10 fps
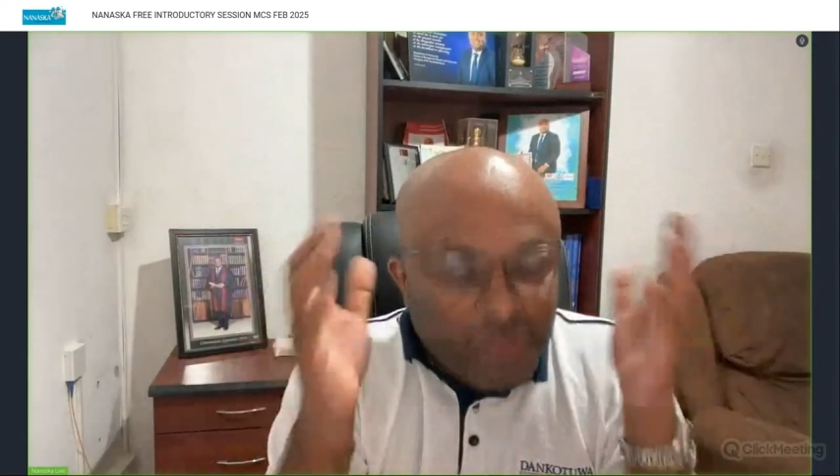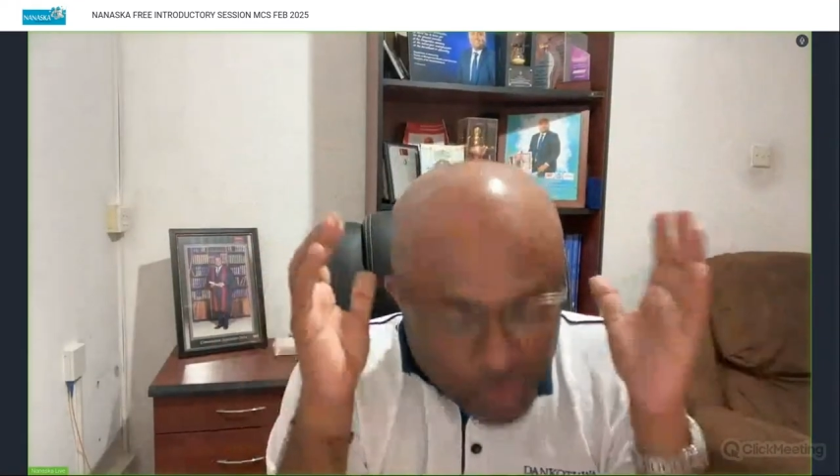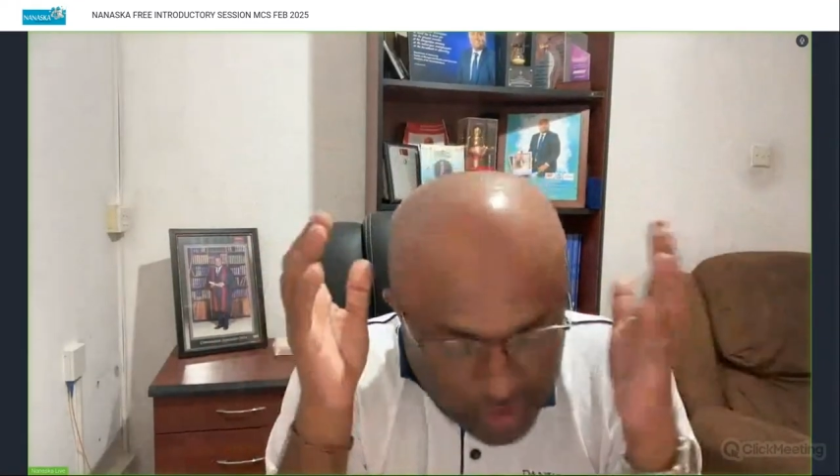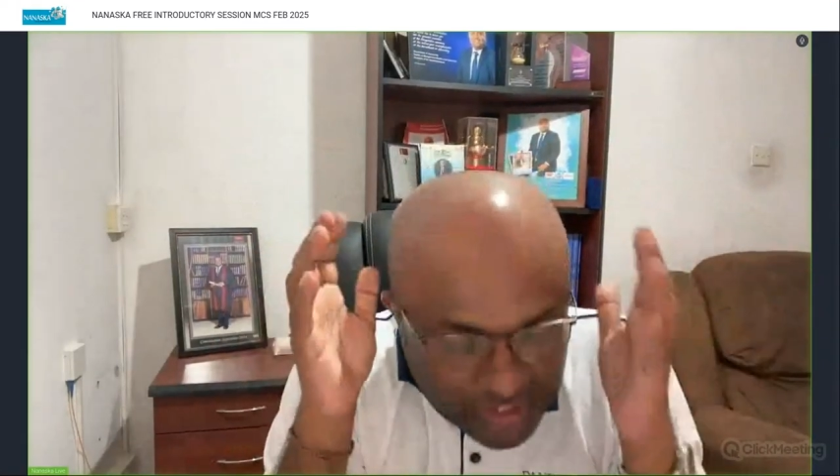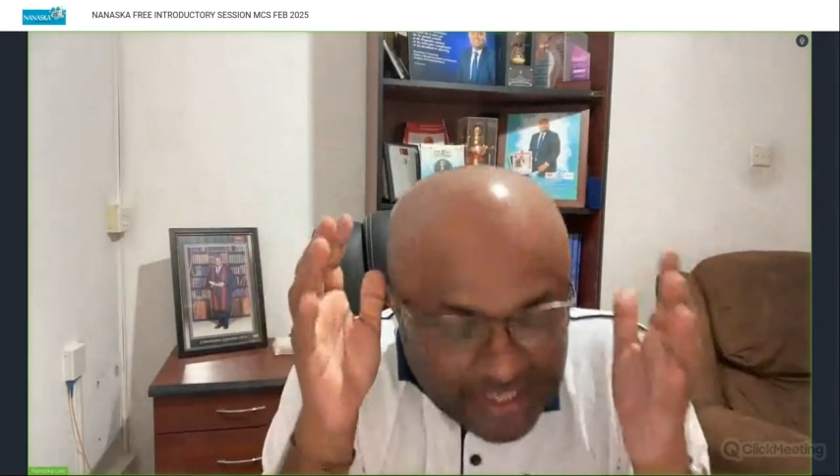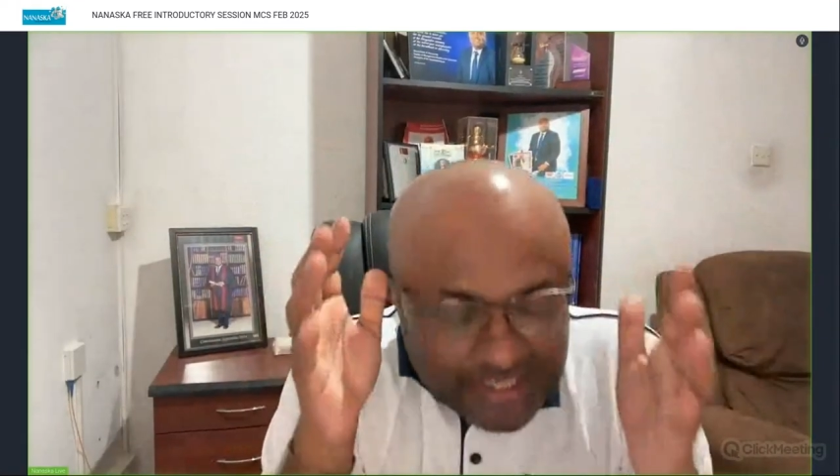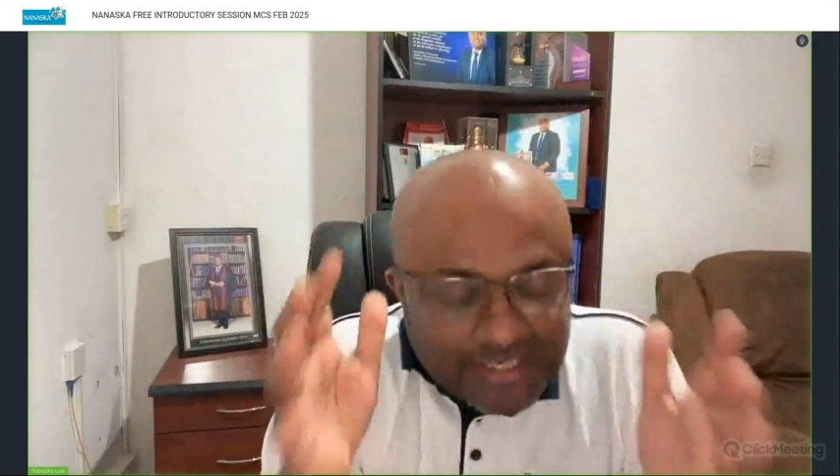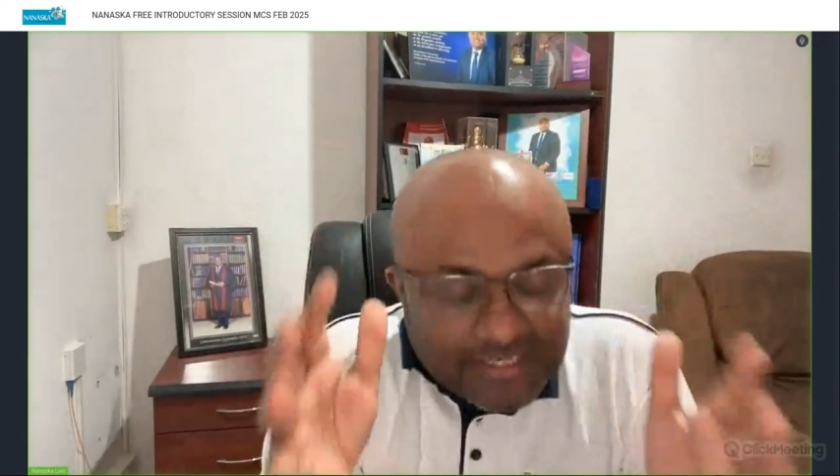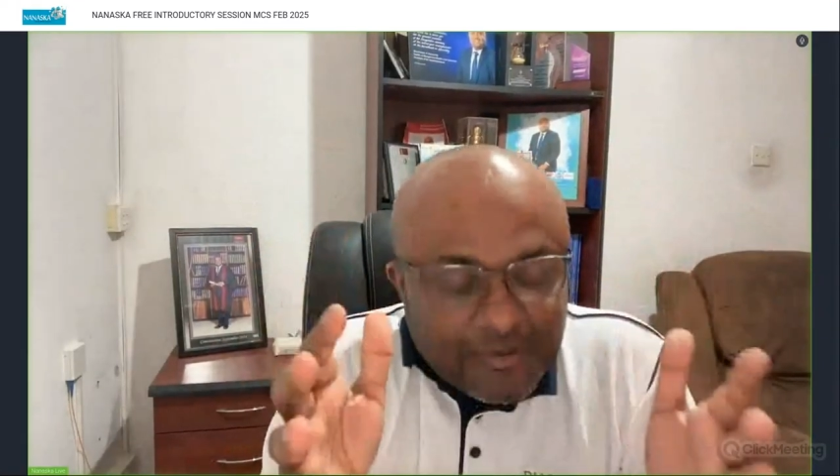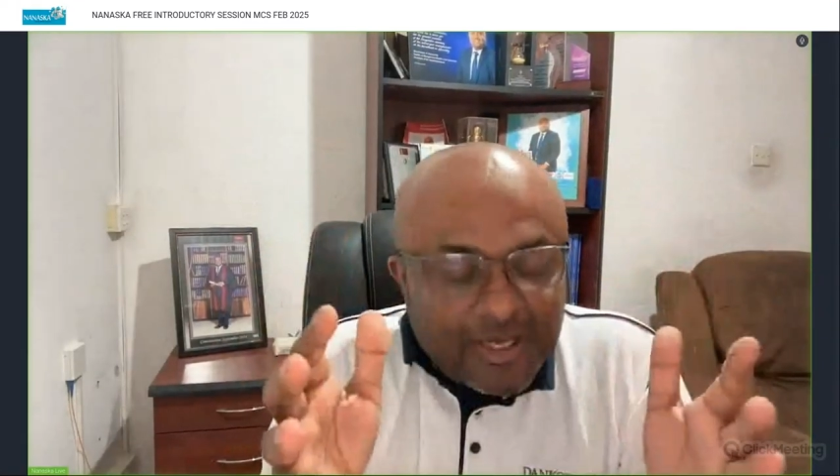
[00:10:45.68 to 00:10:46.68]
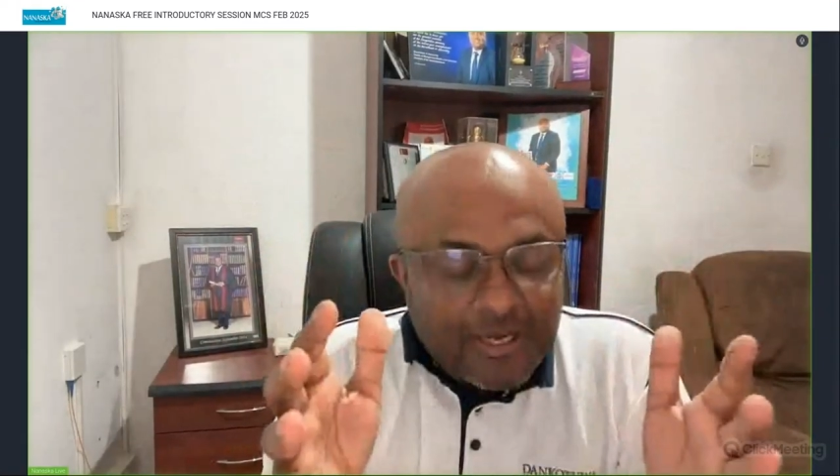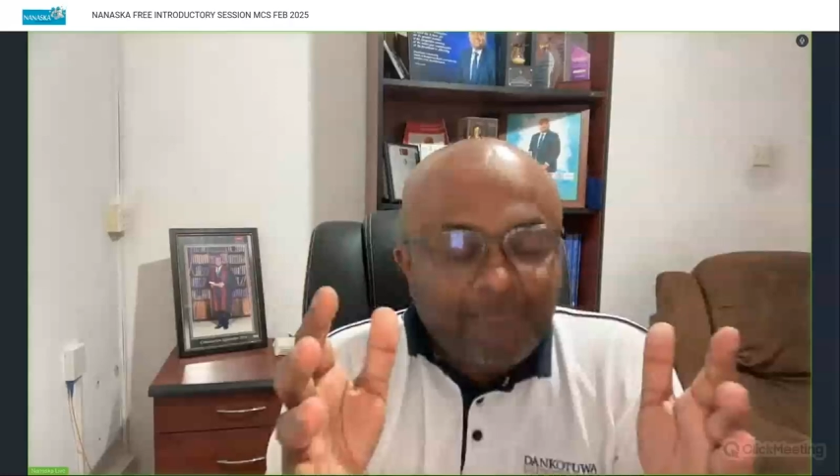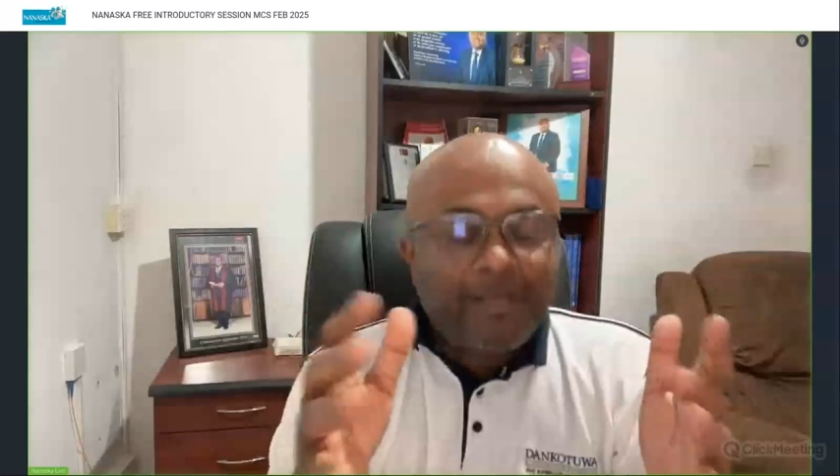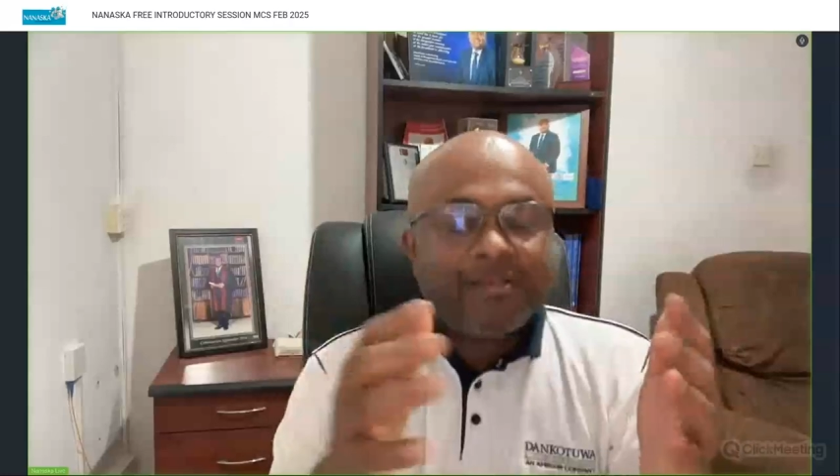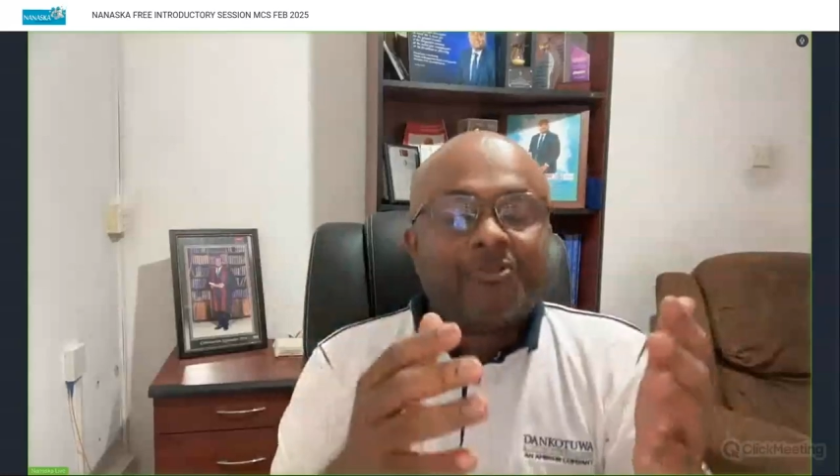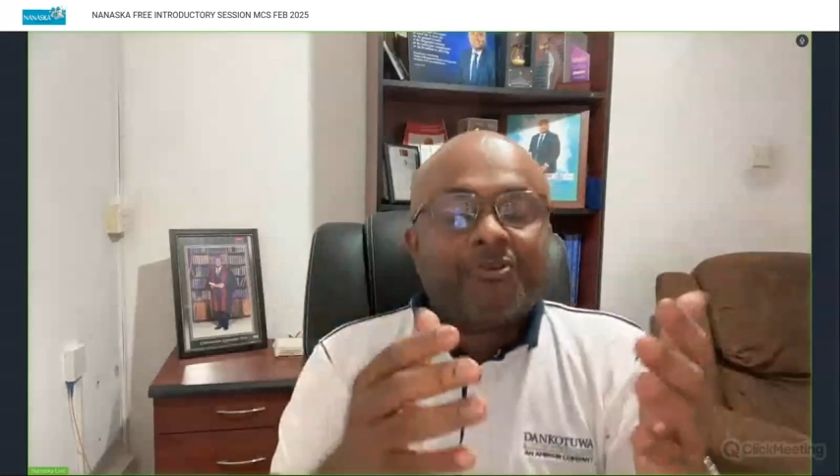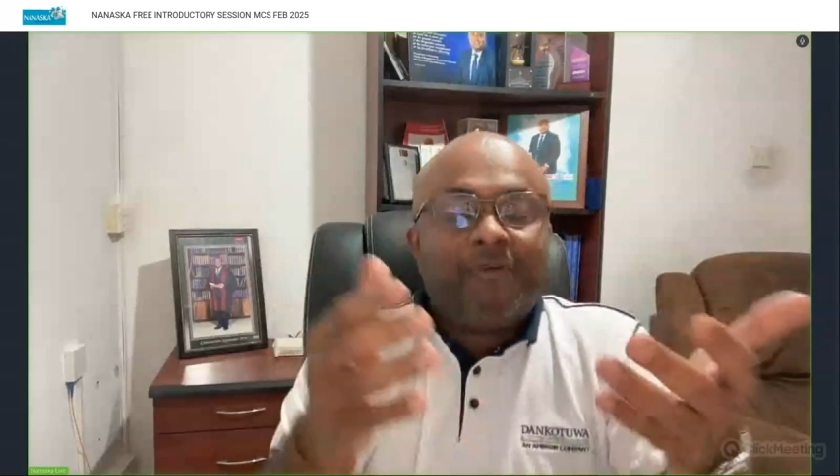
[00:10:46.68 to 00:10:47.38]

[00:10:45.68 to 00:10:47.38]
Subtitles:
You know the details about the company.